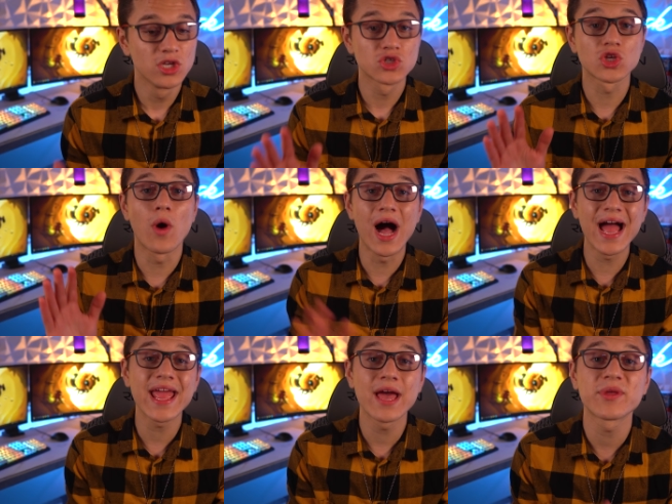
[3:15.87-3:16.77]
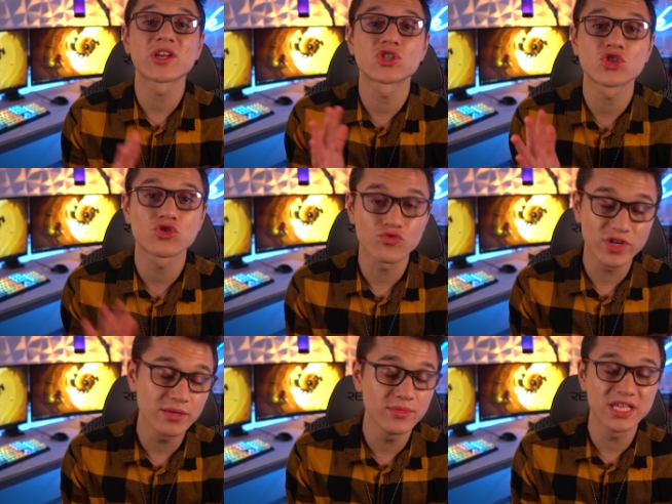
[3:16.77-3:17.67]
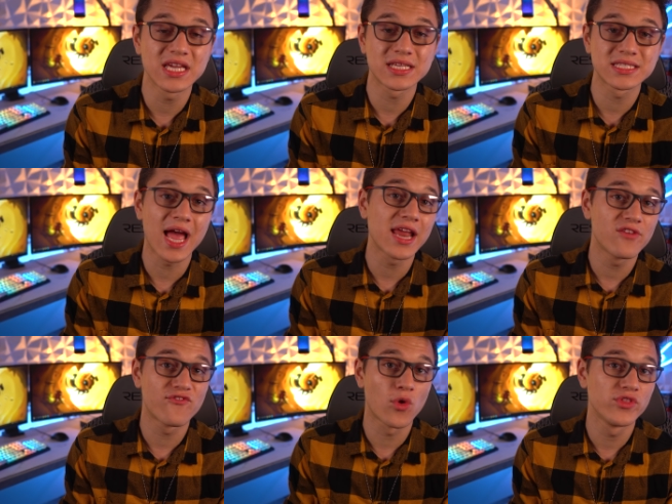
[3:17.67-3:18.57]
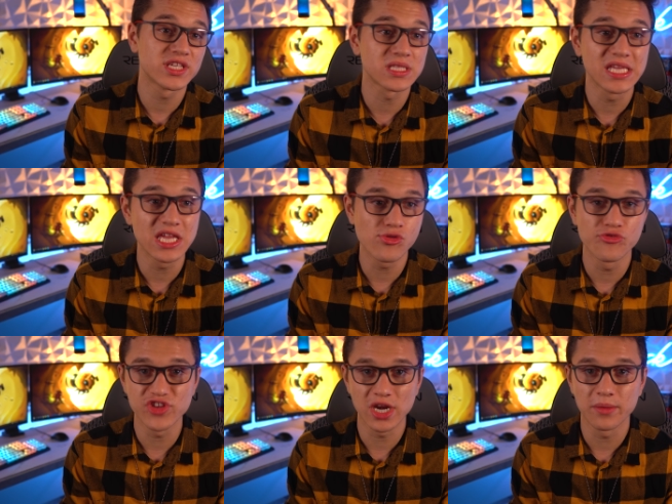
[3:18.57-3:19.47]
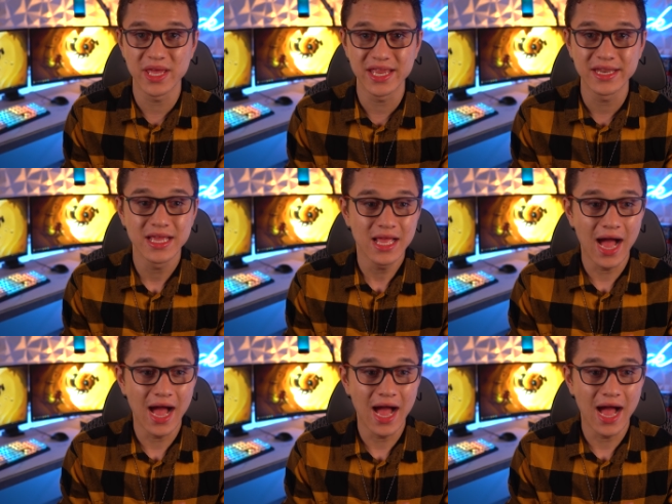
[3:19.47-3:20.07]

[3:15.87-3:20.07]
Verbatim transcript: So I am extremely excited for this, ladies and gentlemen.